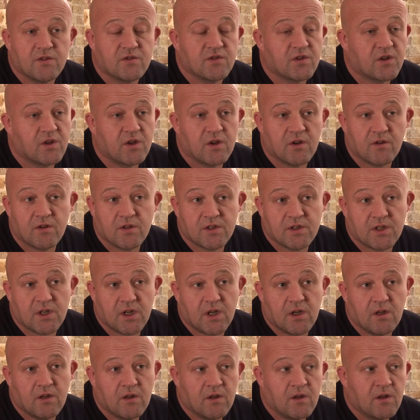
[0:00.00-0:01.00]
security,
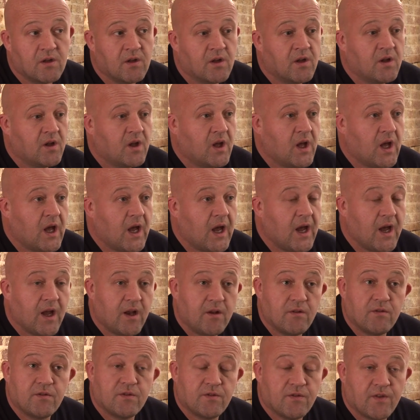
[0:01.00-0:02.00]

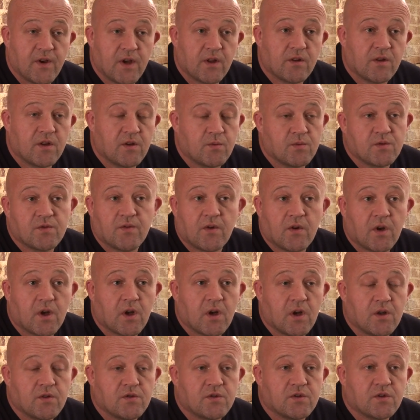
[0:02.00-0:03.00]
and the fact that it was very
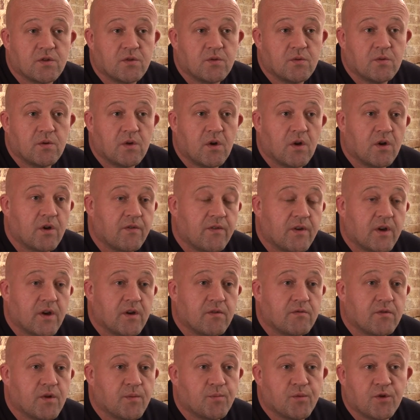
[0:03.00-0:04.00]
close to a lot of our
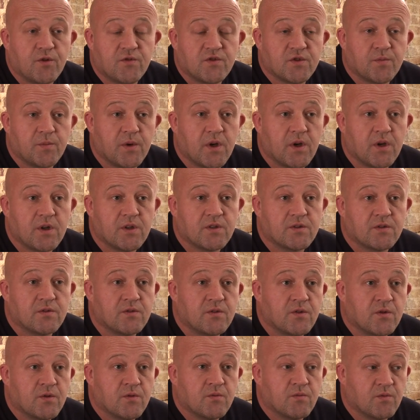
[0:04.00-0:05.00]
approved suppliers,
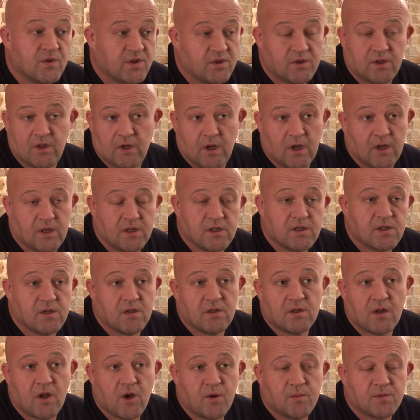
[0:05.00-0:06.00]
which in
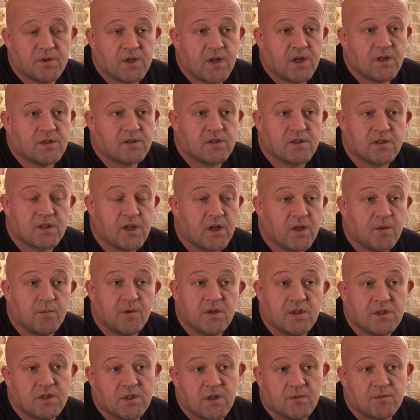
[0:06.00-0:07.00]
turn helps our
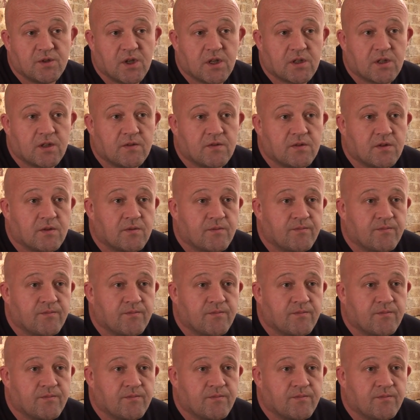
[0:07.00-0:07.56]
sustainability objectives.